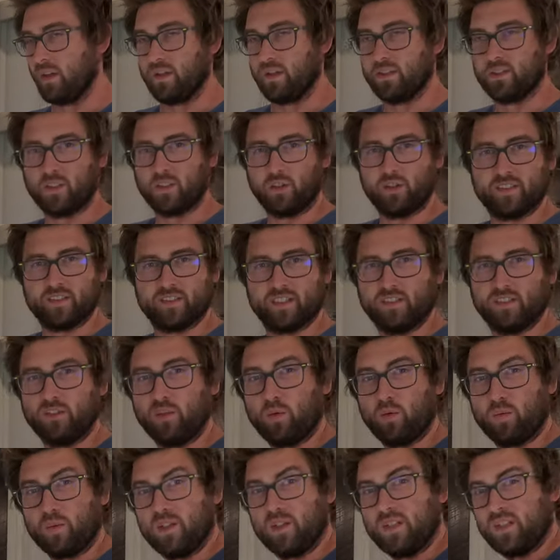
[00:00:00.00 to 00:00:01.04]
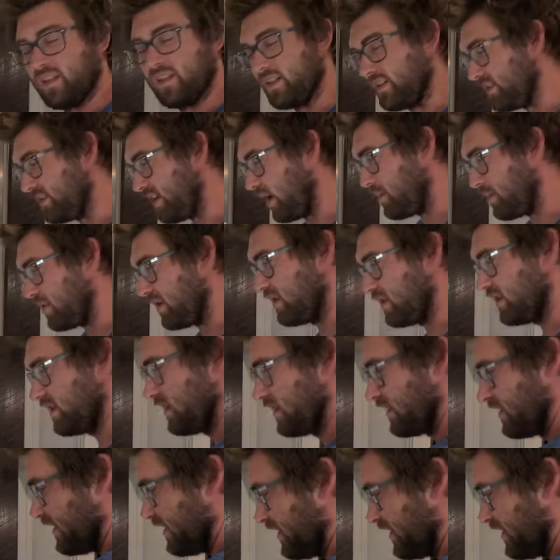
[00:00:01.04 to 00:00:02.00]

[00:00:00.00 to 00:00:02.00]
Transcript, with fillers: So it's a normal double